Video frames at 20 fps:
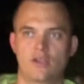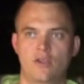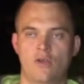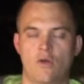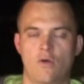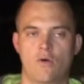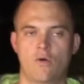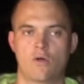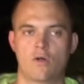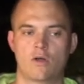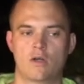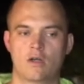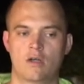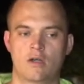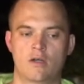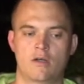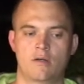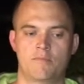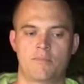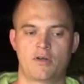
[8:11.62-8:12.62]

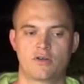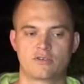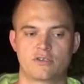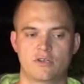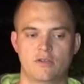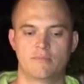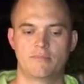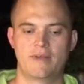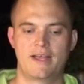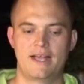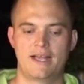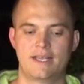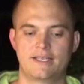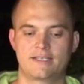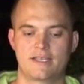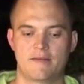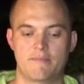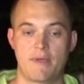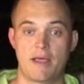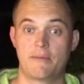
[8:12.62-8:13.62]
your personal
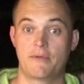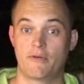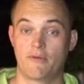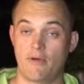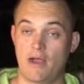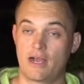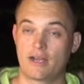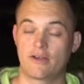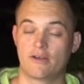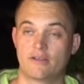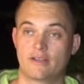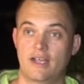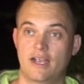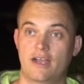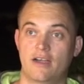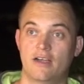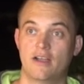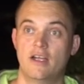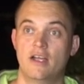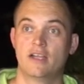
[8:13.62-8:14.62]
best and maybe a record
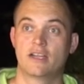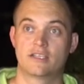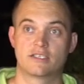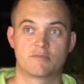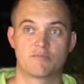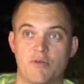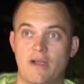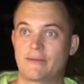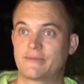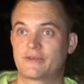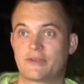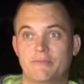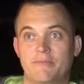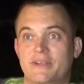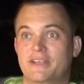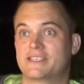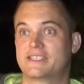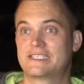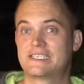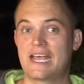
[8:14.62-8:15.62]
there because the prep's going to
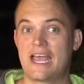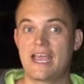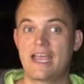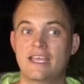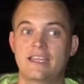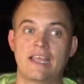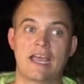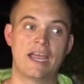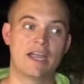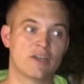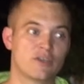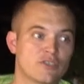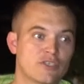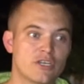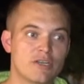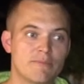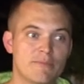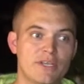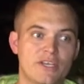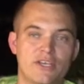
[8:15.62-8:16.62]
be insane. The air's
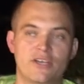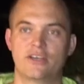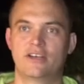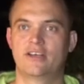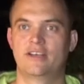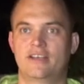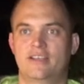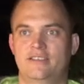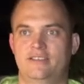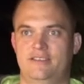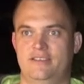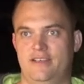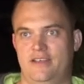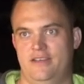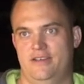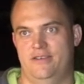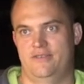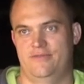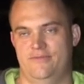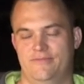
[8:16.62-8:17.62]
going to be good.
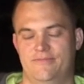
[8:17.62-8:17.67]
So